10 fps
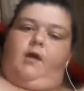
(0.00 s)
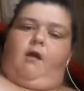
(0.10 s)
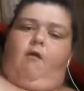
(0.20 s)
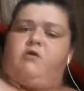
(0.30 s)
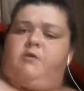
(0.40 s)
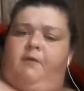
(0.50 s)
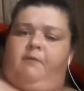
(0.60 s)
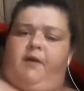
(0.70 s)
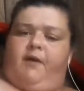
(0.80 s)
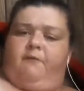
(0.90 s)
also be
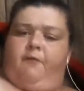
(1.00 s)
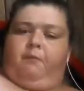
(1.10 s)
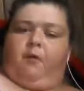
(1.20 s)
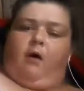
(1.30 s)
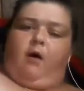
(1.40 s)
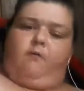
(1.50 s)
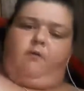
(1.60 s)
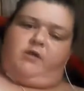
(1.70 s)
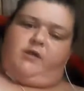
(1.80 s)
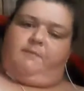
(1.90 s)
writing for the blog. We're
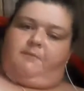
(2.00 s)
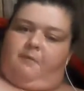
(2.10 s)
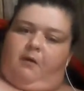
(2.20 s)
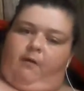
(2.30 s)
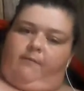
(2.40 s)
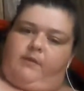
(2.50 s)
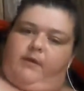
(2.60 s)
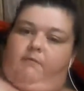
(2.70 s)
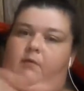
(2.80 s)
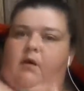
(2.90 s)
going to skip to my
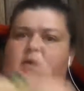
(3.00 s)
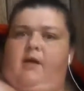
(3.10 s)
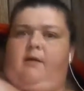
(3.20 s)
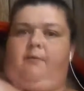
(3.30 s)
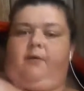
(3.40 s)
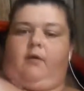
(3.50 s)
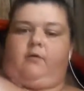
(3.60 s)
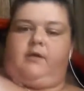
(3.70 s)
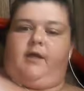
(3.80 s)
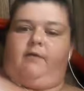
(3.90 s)
website and blog, kind of put it all
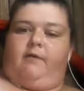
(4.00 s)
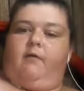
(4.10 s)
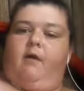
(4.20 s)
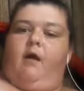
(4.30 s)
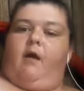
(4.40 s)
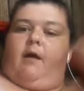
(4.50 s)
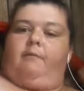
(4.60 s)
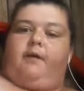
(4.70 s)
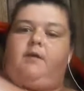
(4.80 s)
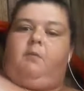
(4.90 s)
together. I
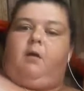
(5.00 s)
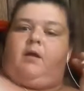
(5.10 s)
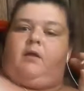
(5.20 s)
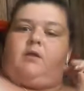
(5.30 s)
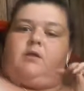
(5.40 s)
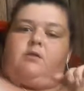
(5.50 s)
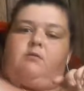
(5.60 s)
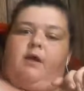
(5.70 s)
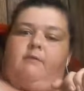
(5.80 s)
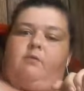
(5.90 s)
plan to blog at least
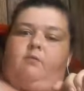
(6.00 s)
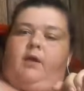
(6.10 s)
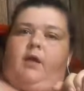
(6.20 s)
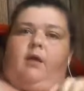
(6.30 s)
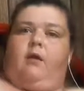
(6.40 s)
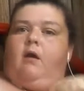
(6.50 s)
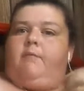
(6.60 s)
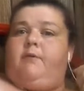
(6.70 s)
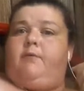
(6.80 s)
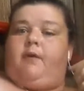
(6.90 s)
2 times a week. I'll
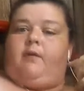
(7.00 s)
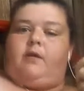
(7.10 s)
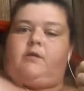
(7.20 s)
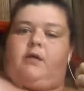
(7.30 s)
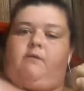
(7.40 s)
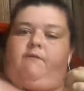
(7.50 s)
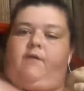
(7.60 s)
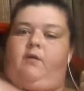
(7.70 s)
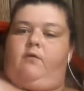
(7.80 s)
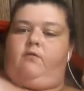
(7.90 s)
be doing things like
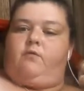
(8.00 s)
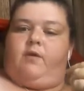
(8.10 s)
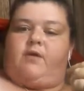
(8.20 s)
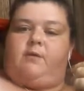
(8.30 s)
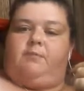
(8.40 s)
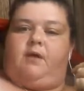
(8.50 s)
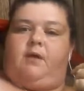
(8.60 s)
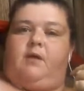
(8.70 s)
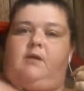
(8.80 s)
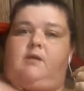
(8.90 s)
reviews,
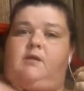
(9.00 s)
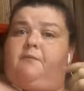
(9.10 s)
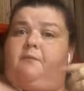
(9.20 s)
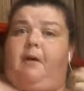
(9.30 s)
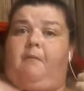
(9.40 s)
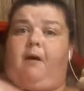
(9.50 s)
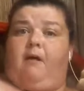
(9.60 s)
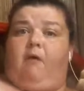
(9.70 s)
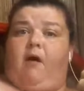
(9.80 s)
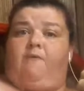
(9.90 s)
recipes, stuff about my
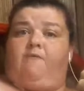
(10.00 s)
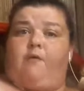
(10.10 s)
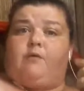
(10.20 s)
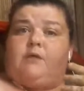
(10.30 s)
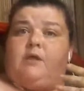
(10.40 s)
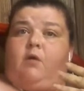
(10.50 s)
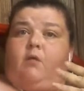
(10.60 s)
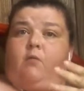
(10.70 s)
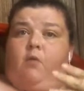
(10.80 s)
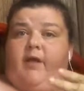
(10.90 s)
life, focusing
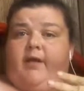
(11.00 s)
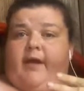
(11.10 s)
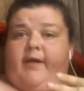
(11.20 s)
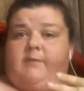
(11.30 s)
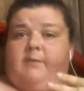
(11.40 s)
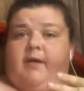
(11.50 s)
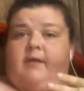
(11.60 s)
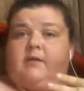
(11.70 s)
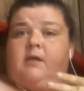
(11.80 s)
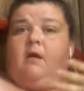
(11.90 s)
on the writing
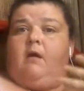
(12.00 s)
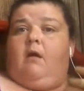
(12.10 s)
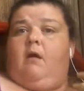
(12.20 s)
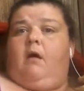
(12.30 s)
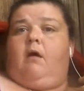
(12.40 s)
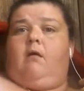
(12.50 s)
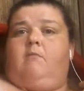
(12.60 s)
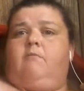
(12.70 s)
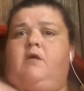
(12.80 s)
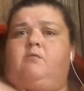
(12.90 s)
aspects,
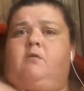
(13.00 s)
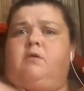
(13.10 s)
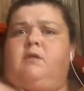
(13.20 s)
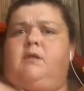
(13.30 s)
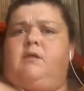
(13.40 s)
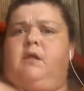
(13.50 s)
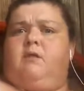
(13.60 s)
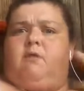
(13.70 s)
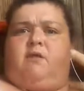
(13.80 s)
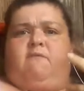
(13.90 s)
as well as things like running